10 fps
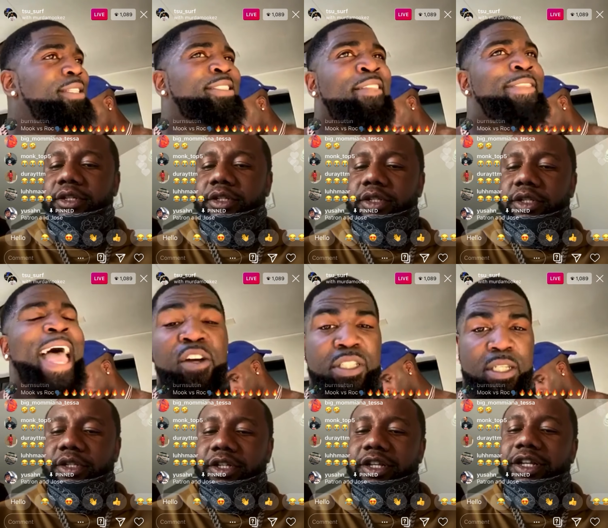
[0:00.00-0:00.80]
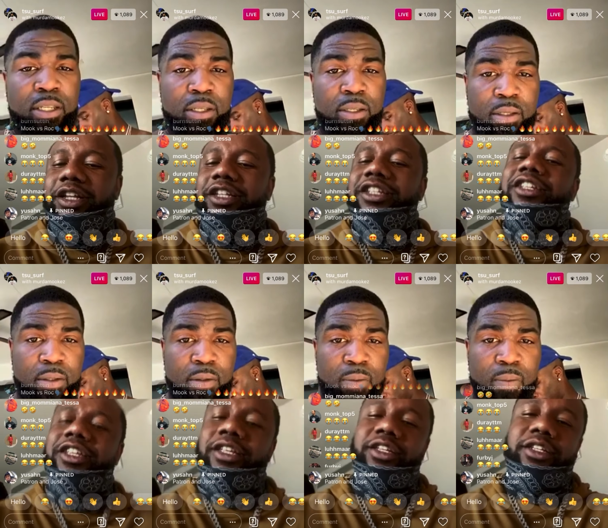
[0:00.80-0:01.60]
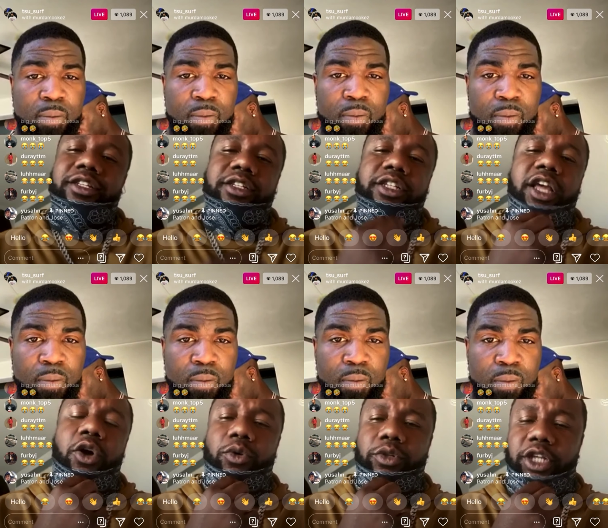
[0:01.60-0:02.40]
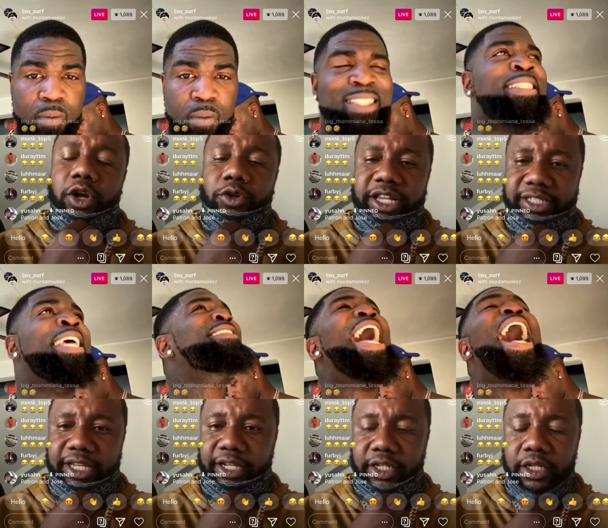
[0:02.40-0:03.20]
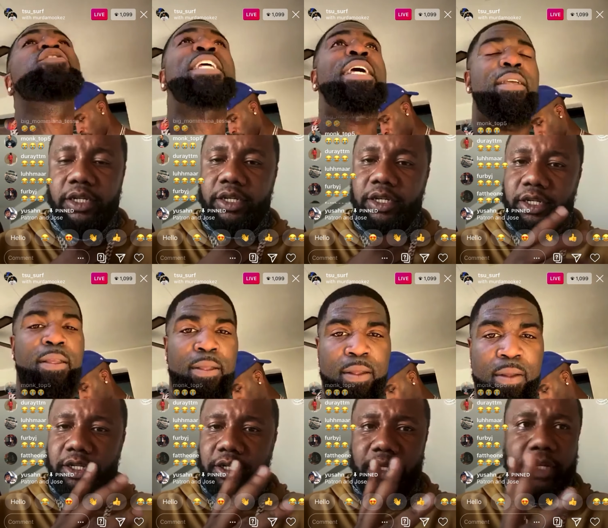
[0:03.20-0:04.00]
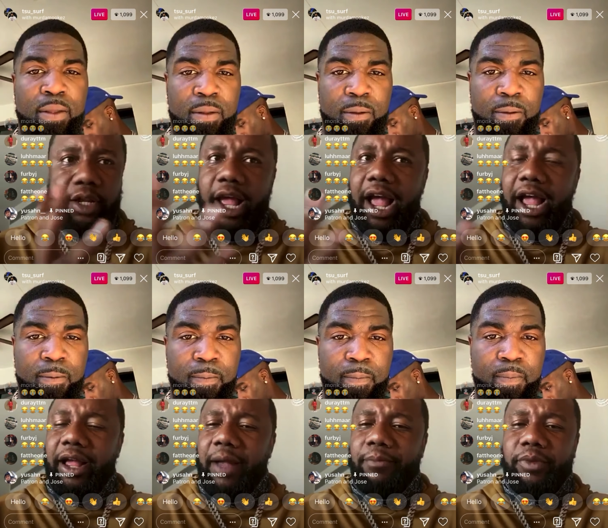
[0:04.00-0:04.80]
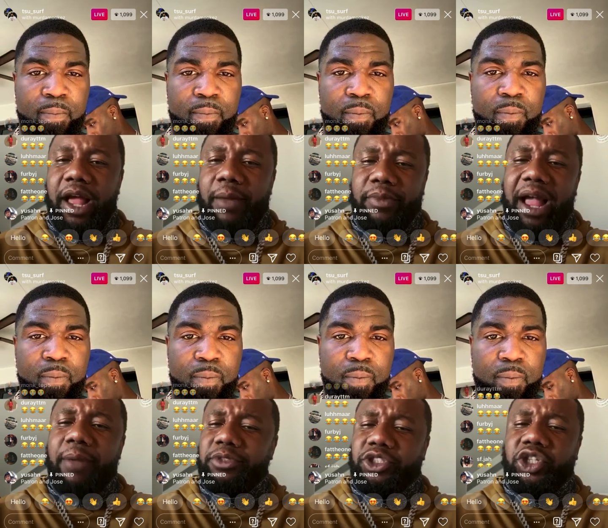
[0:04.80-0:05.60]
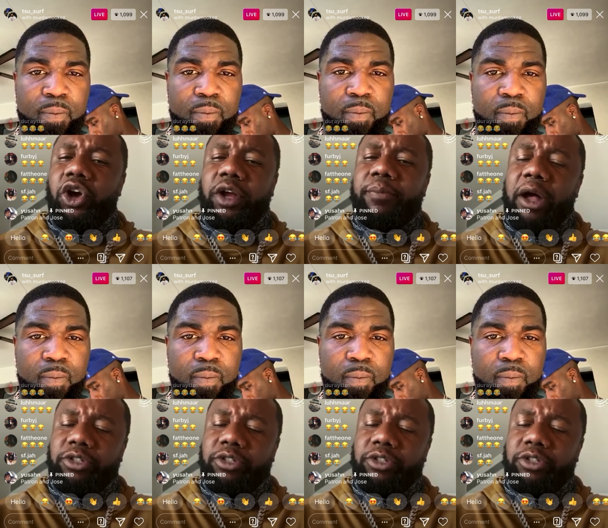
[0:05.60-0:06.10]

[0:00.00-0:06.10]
Speaker 1: Ten thousand.
Speaker 2: Yo, yo, listen. Ten thousand. I'm I'm I'm talking about.